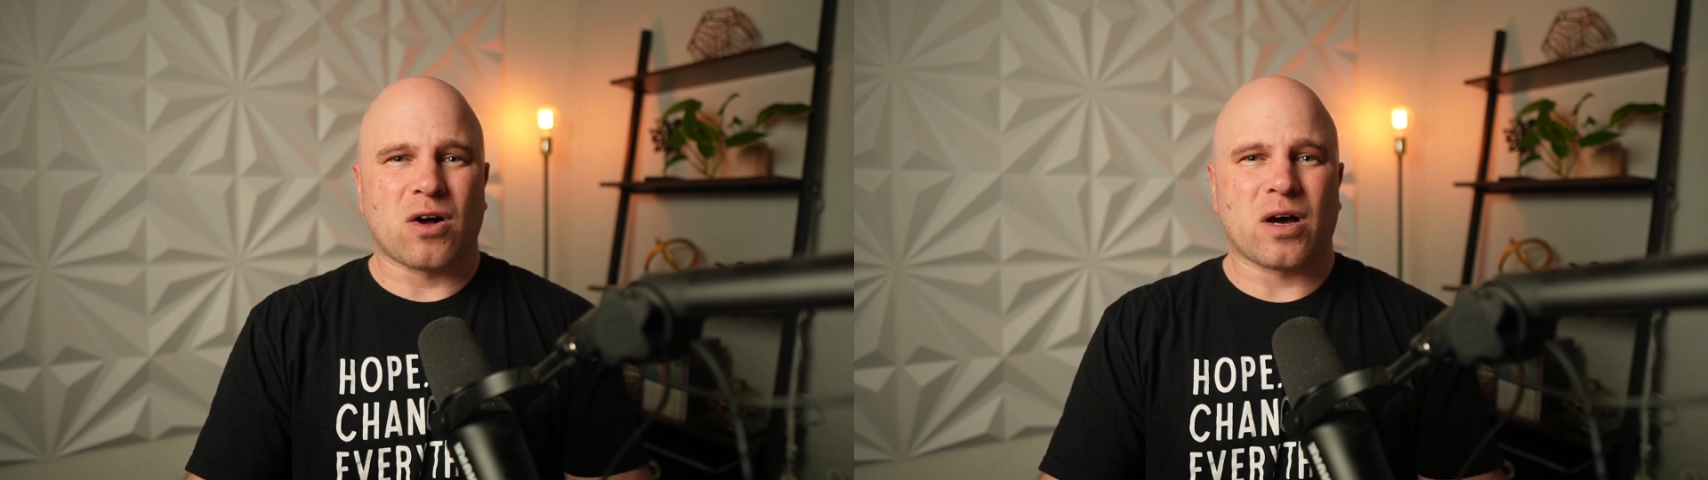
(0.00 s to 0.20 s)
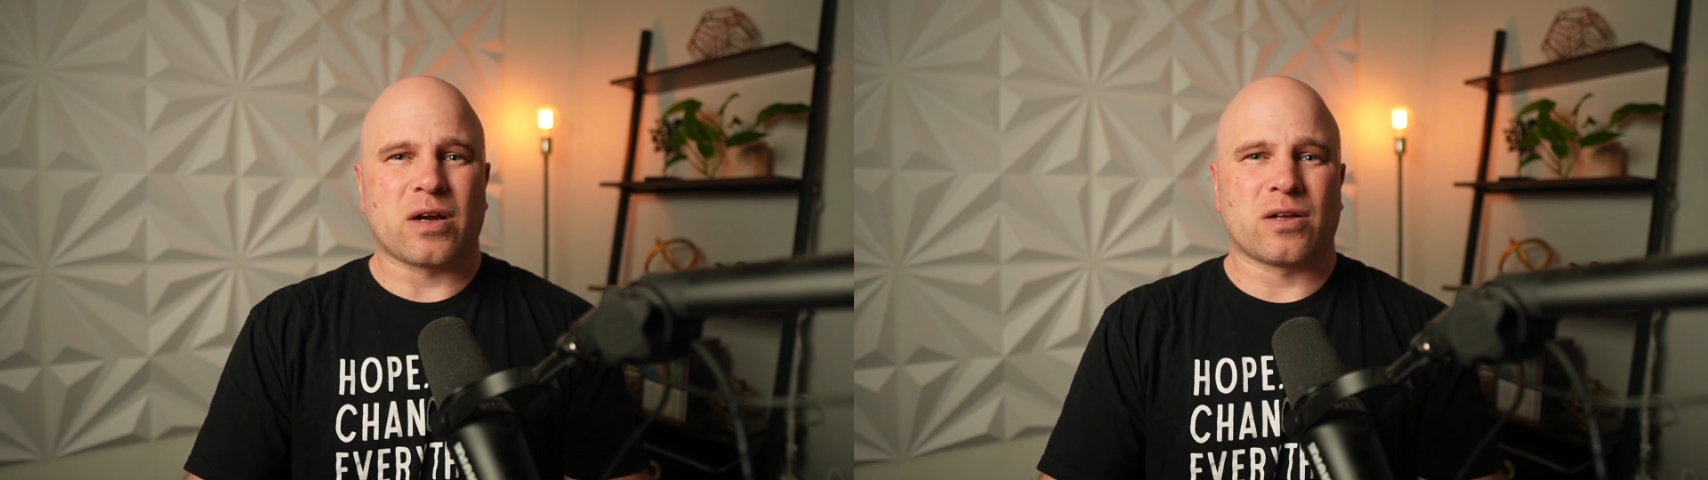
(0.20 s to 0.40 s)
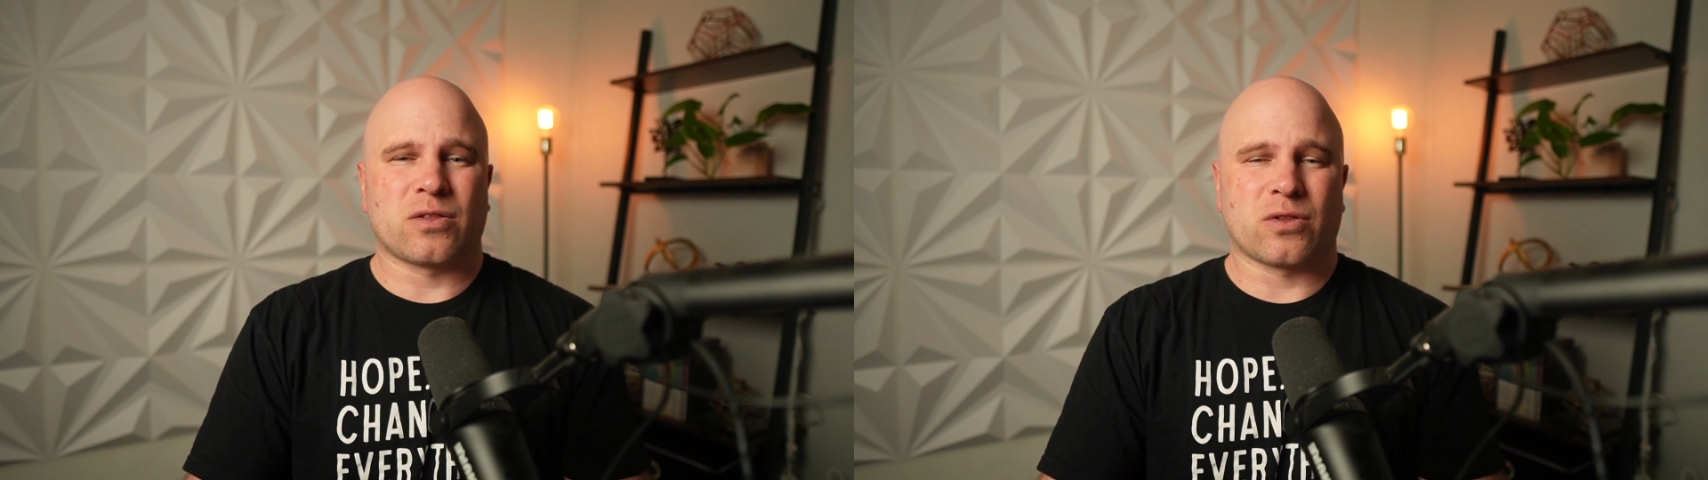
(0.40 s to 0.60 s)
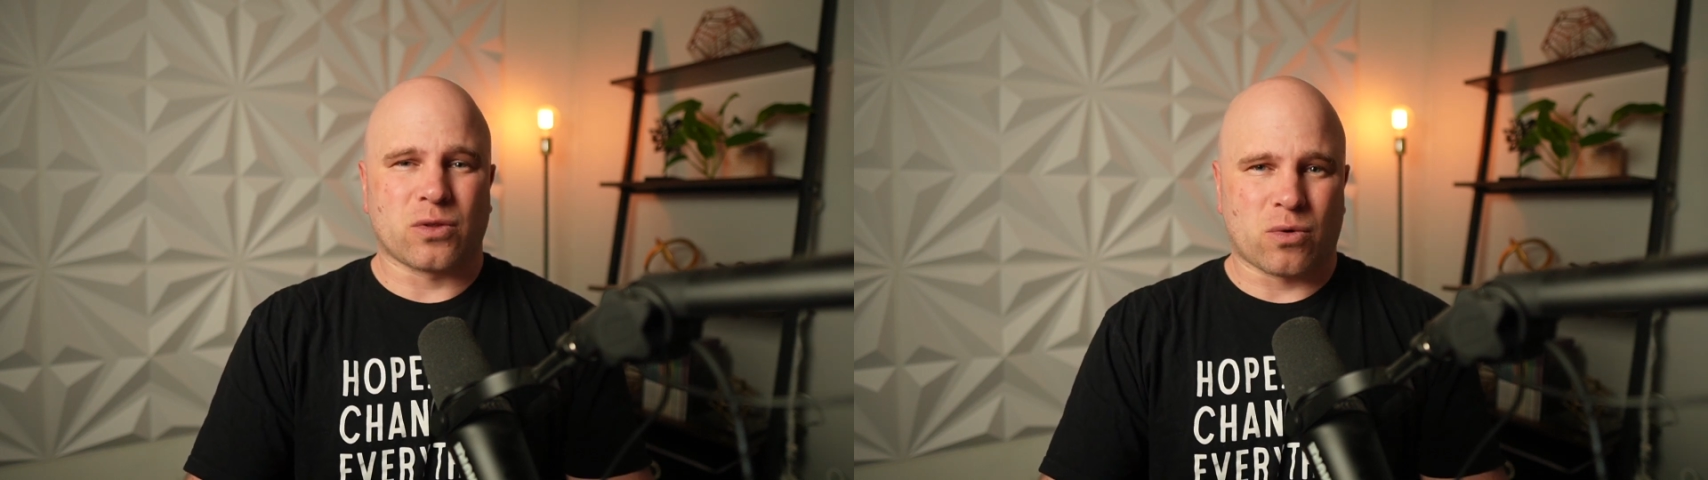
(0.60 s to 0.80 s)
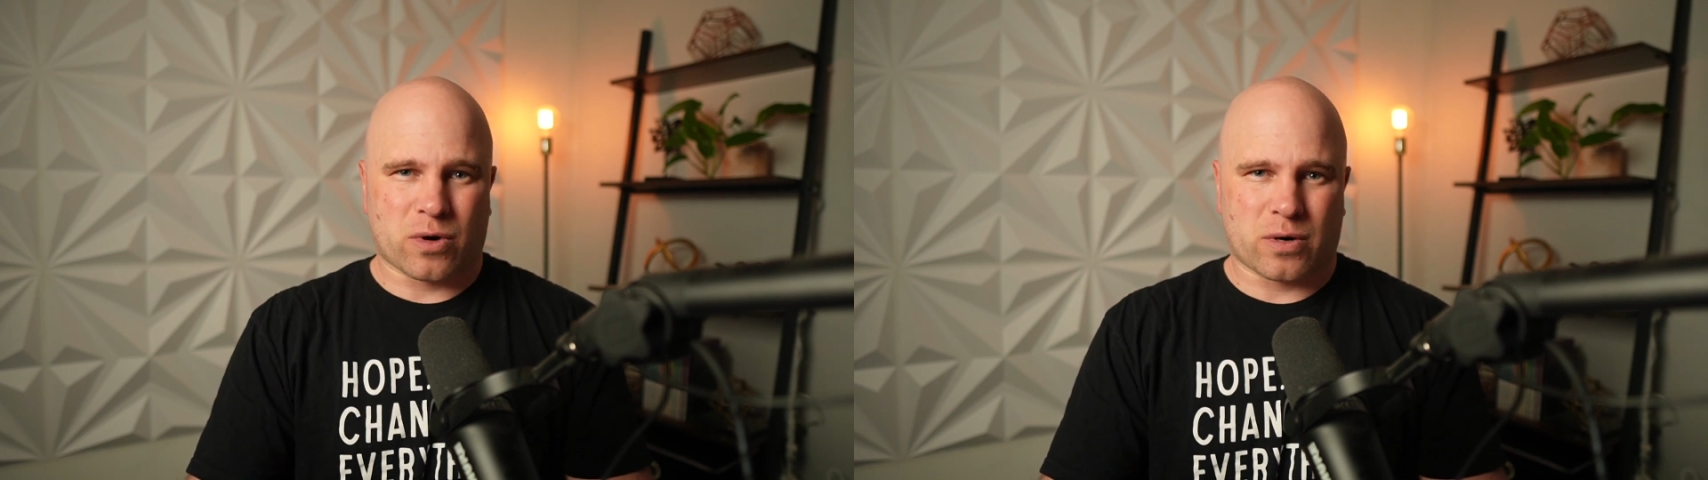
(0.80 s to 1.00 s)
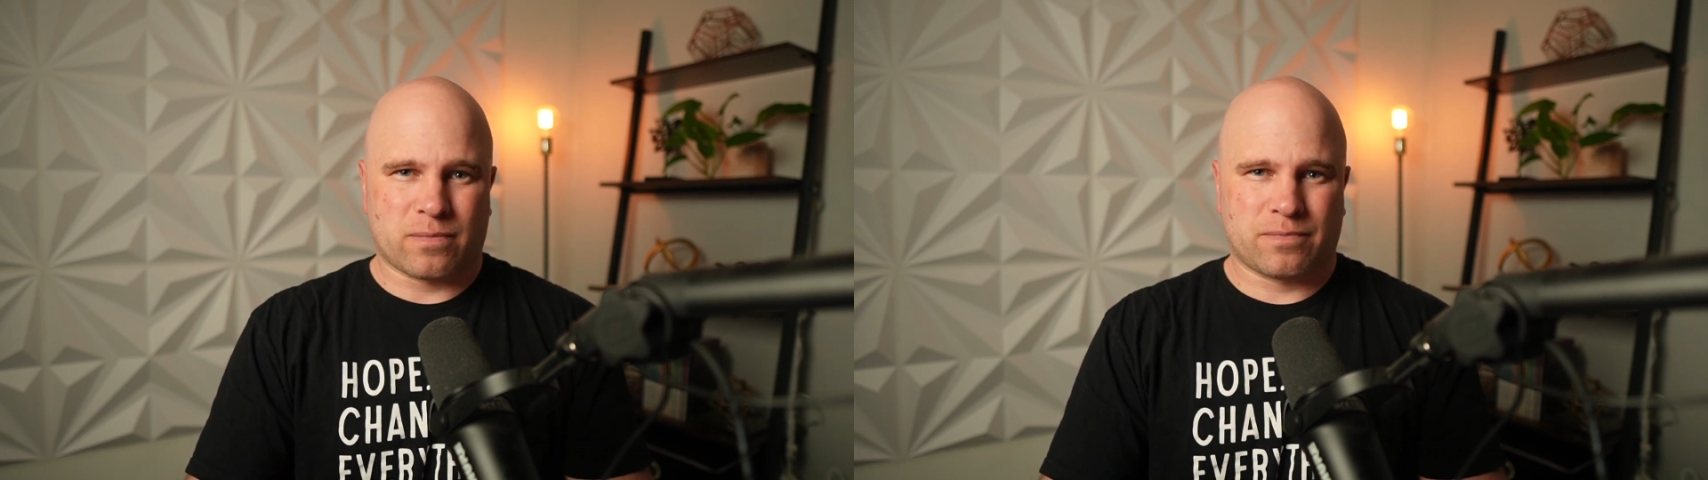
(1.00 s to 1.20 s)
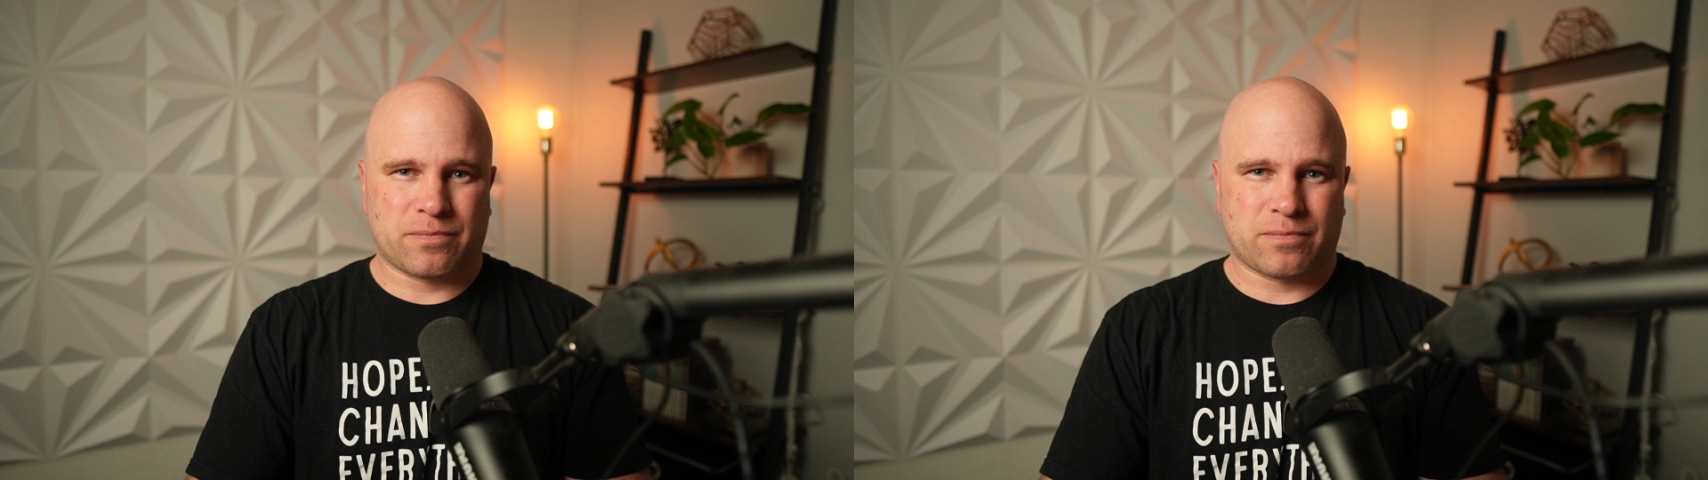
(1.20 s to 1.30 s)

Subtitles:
on the Lord.